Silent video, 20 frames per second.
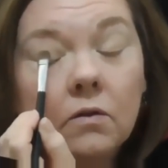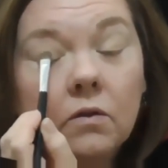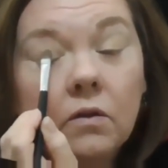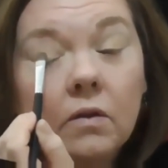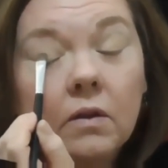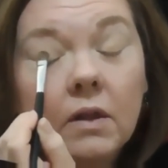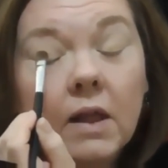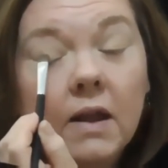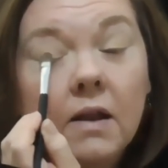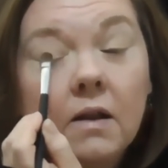
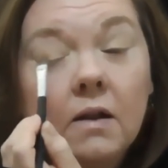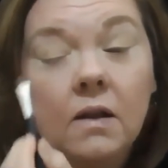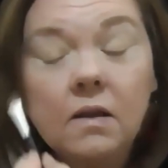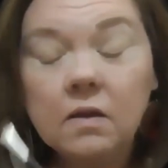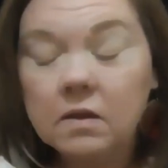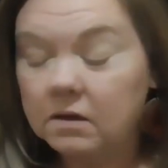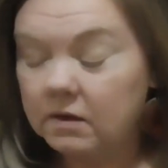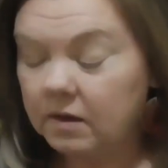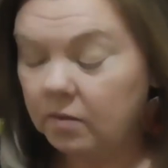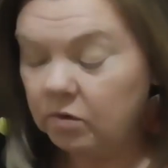just
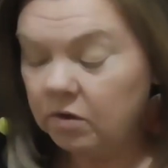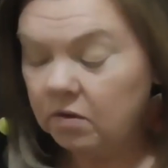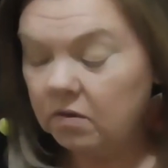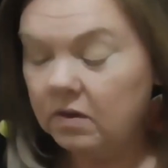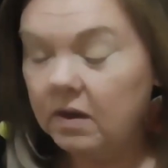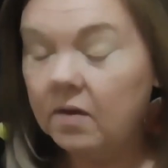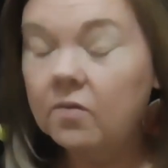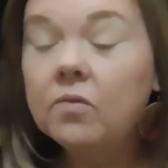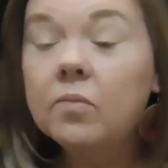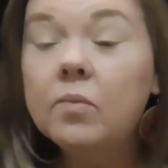lately the
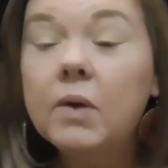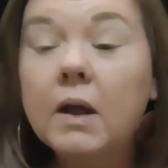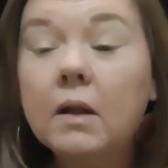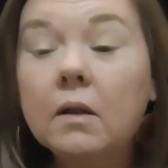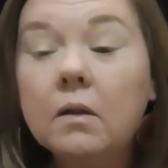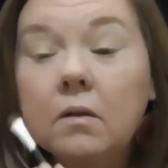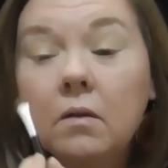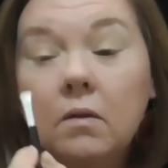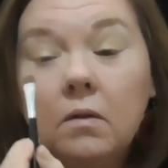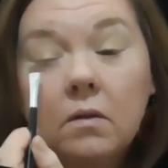W7
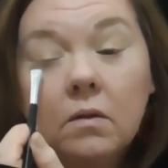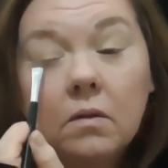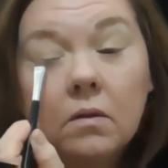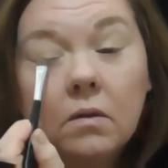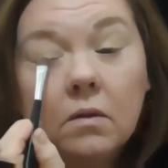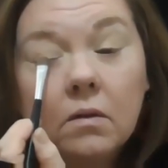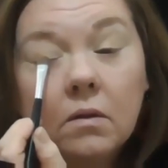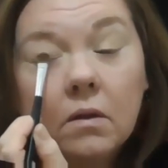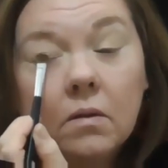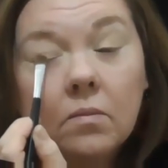
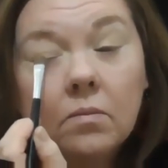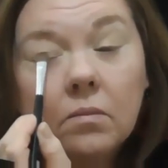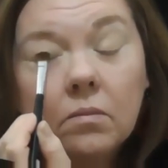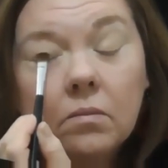palettes,